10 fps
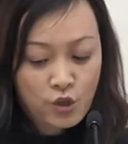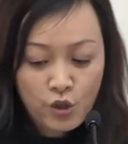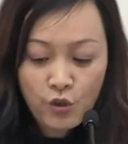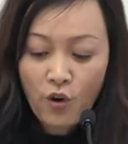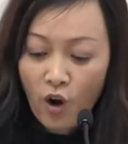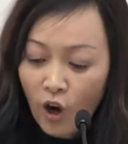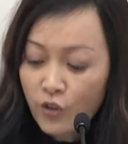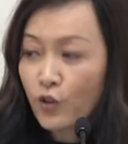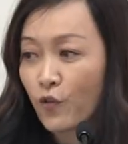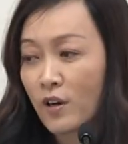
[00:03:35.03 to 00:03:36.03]
to
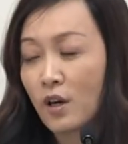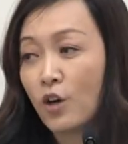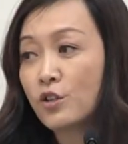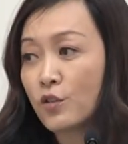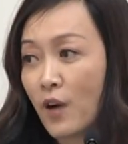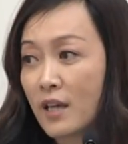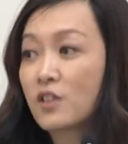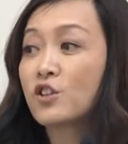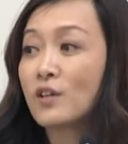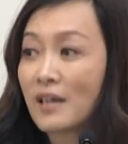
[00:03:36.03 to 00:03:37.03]
under,
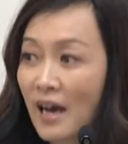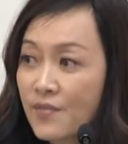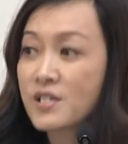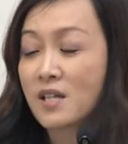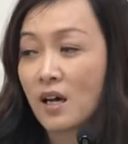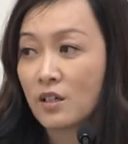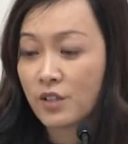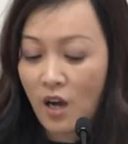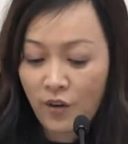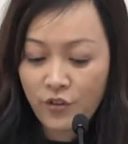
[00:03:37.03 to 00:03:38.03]
underwrite the lifestyles
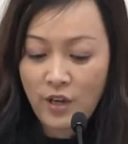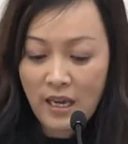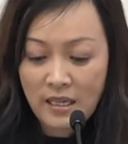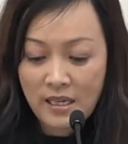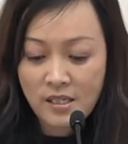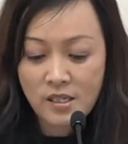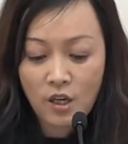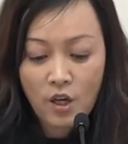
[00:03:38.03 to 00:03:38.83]
of the elites,